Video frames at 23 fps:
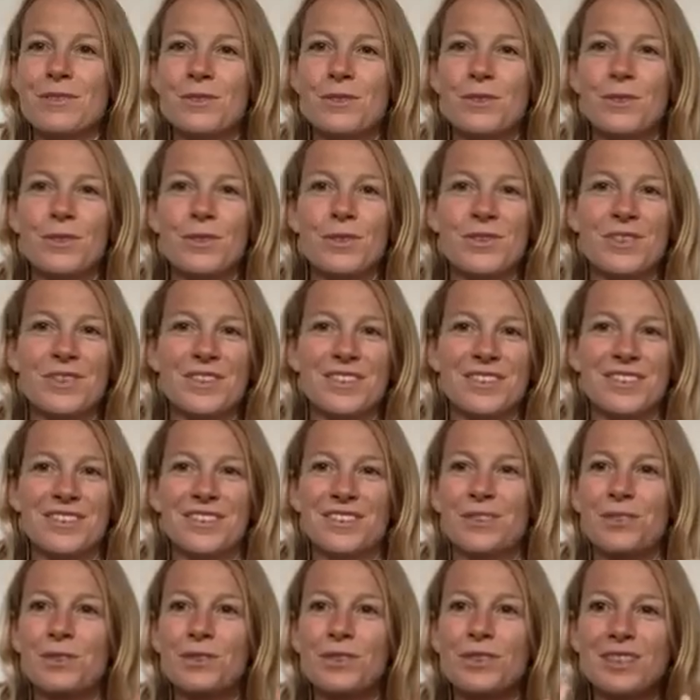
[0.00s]
thoughts
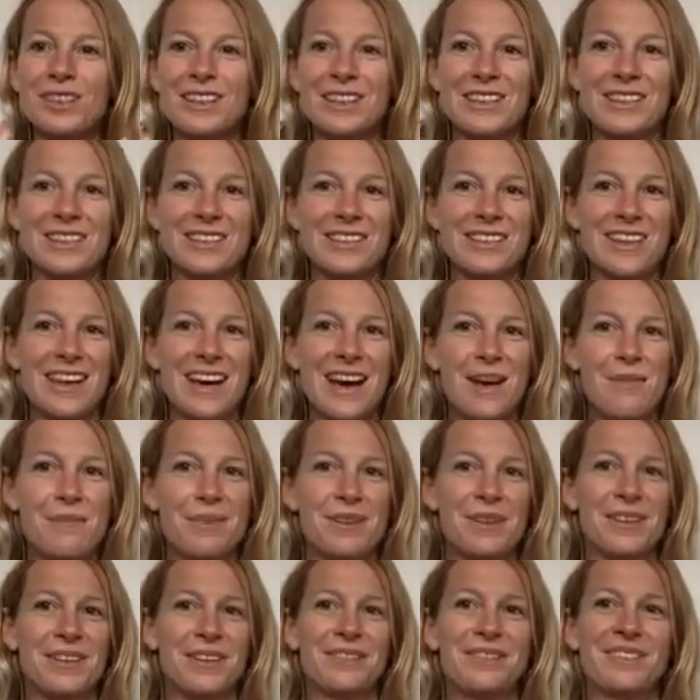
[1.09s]
and good things to
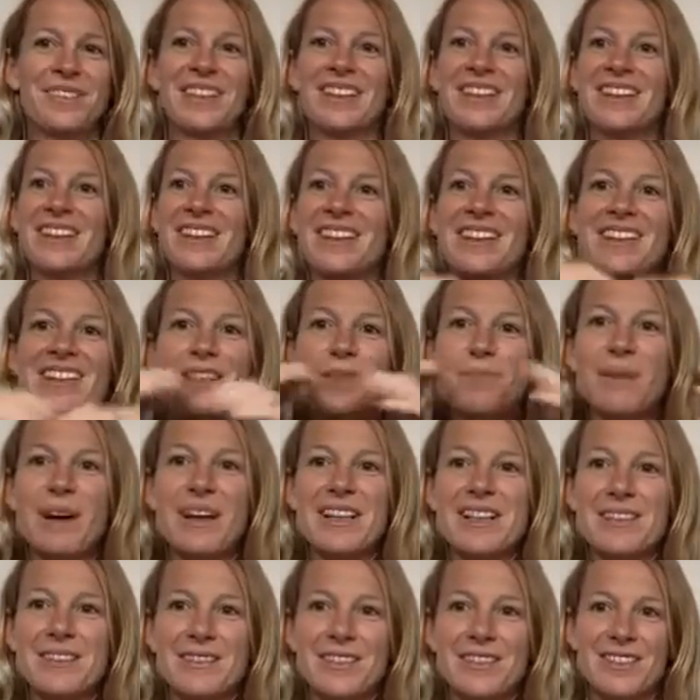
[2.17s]
happen, and
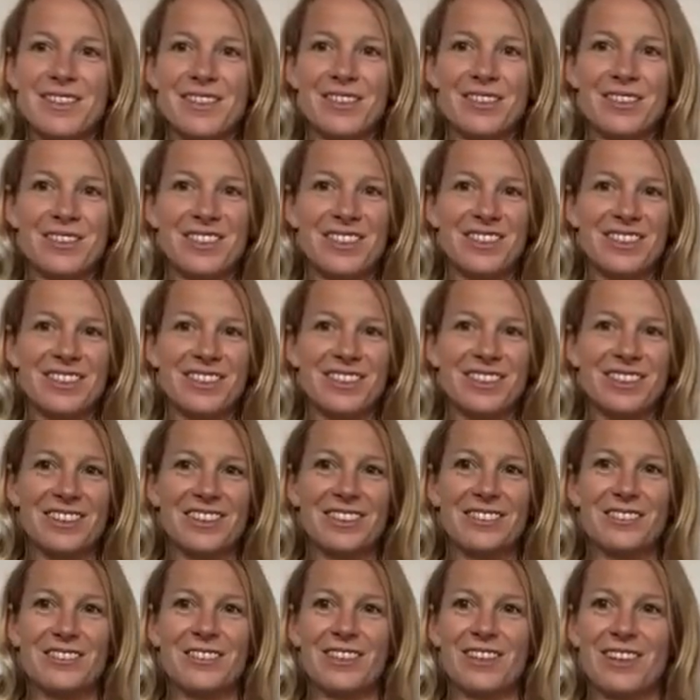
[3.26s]
space for the oxygen to
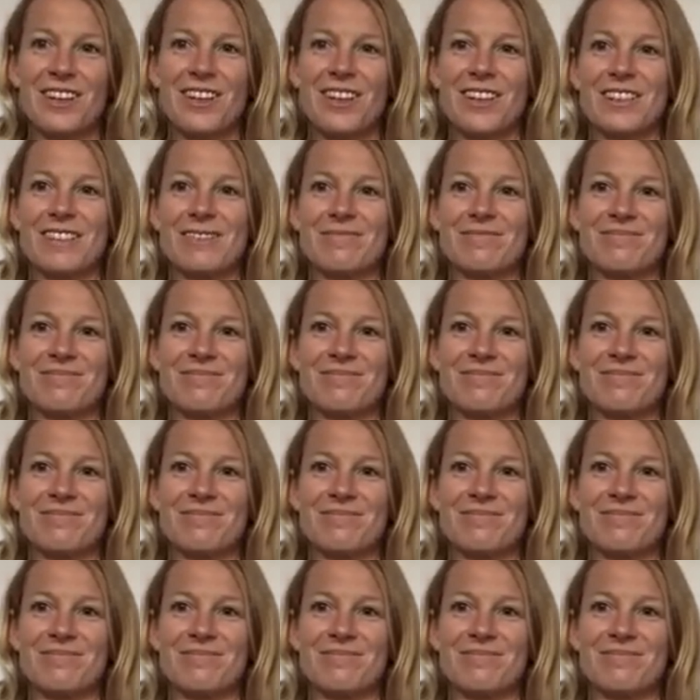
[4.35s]
flow.